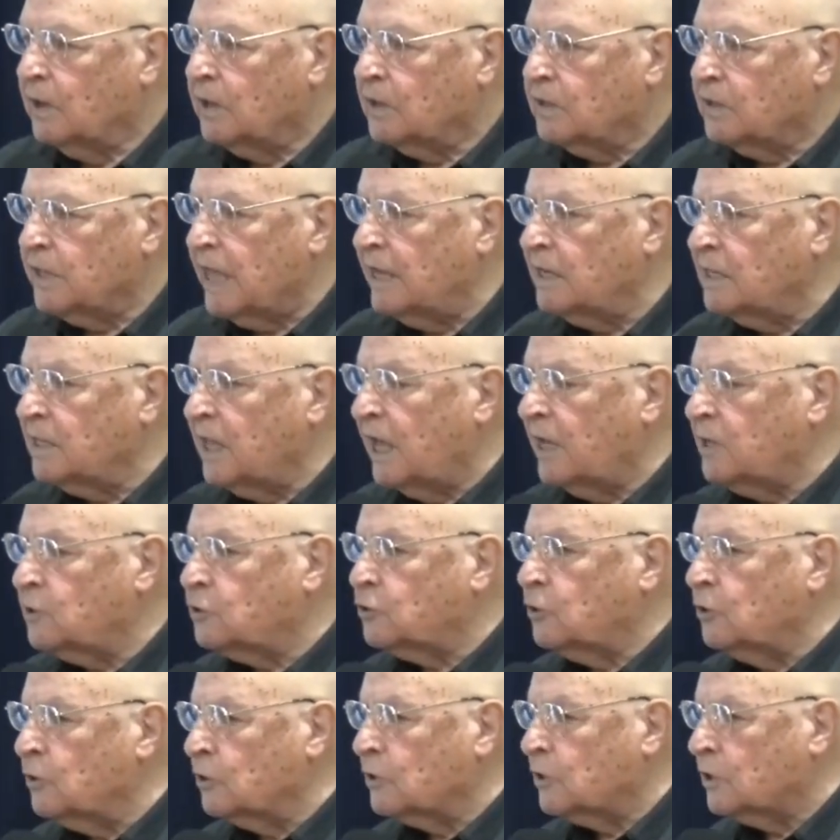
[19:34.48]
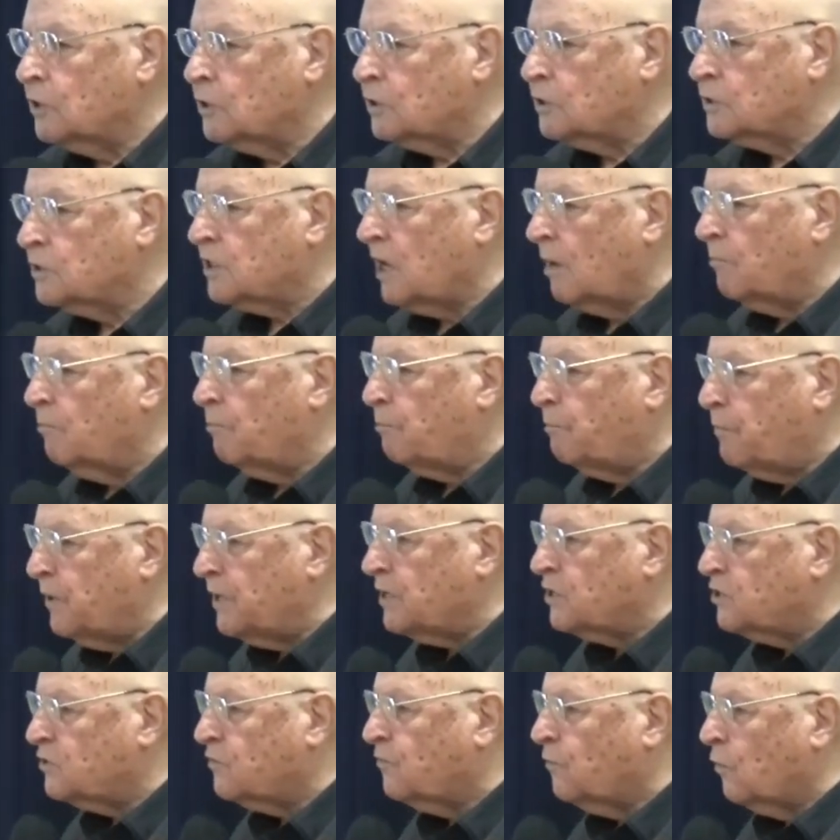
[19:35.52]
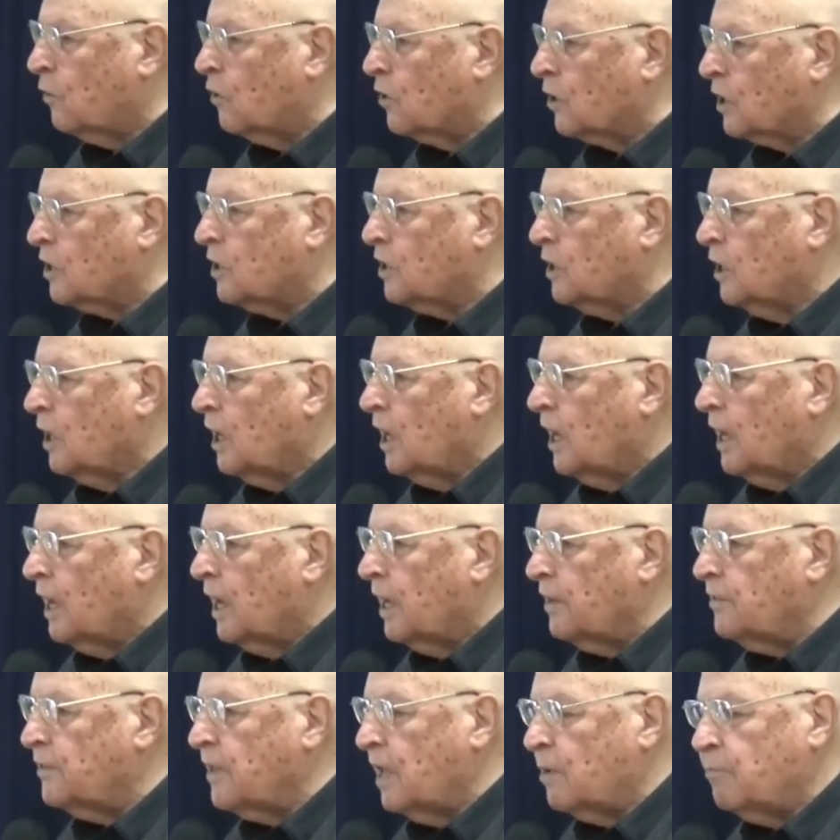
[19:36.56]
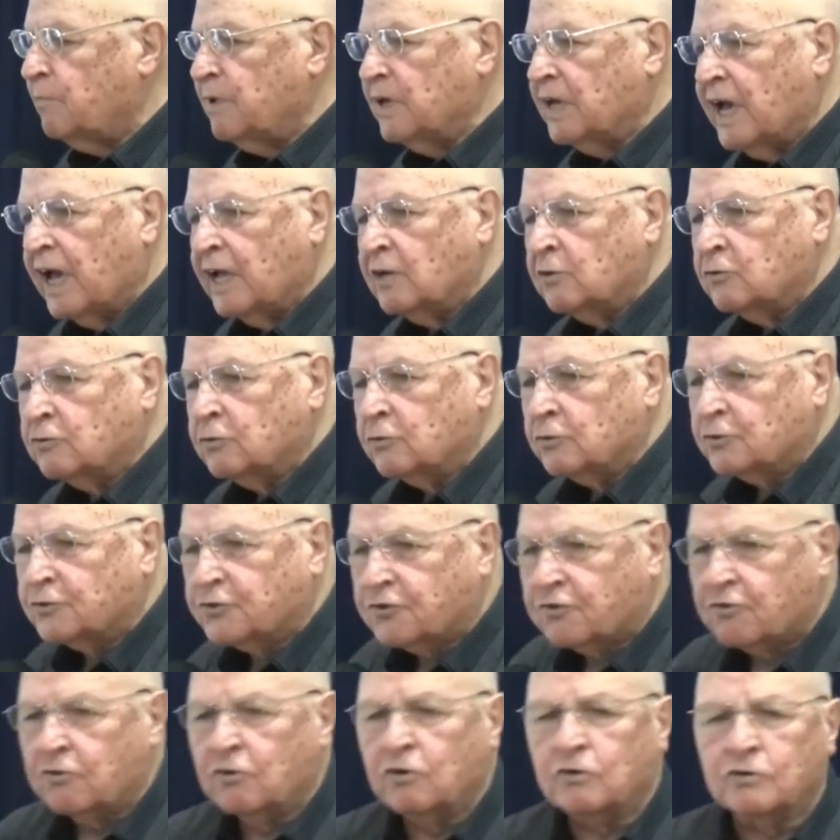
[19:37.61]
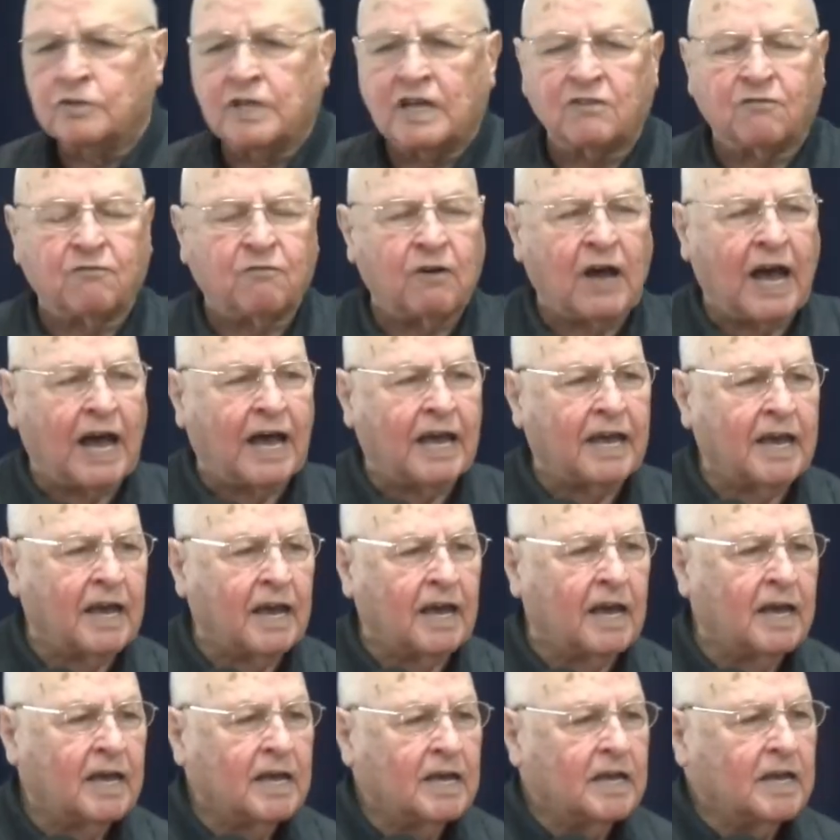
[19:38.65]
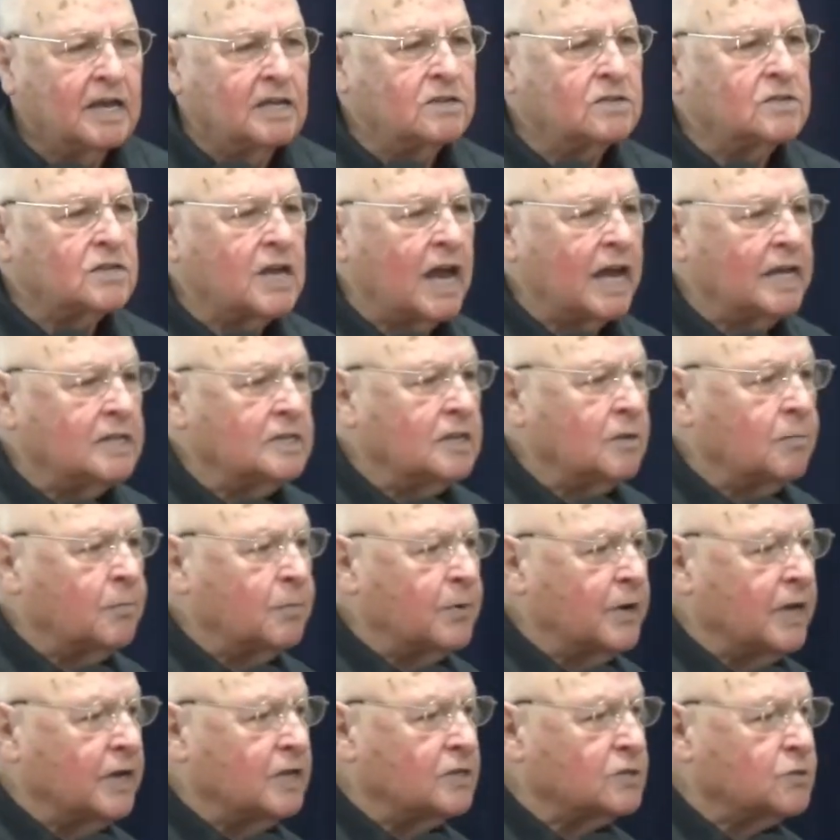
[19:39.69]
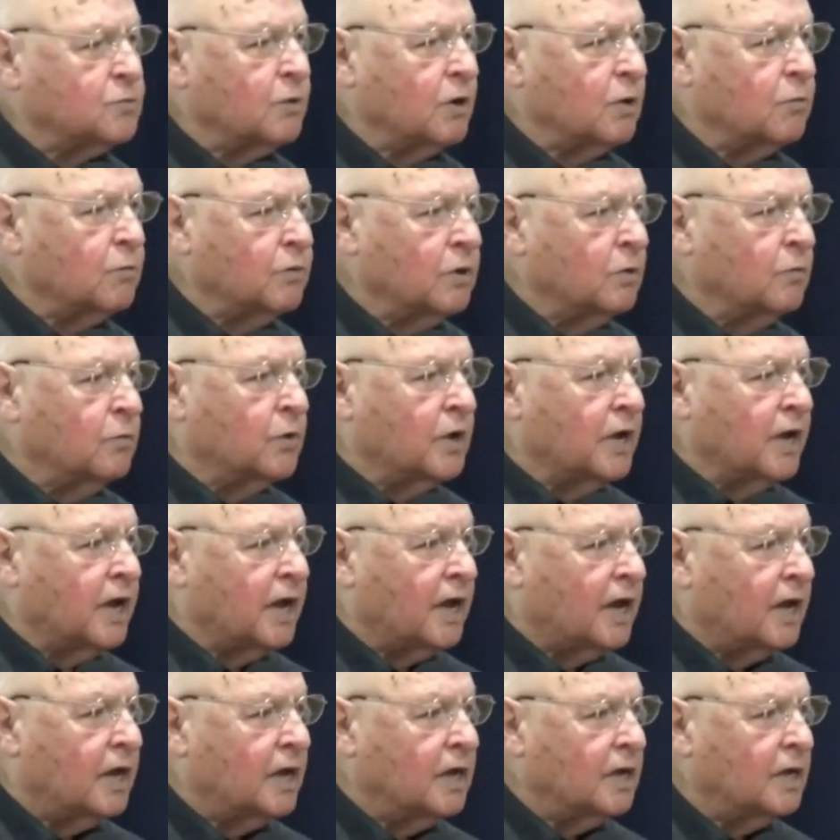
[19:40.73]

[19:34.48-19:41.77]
Then they took some pitchfork, and they began to throw that fire inside the place where we were.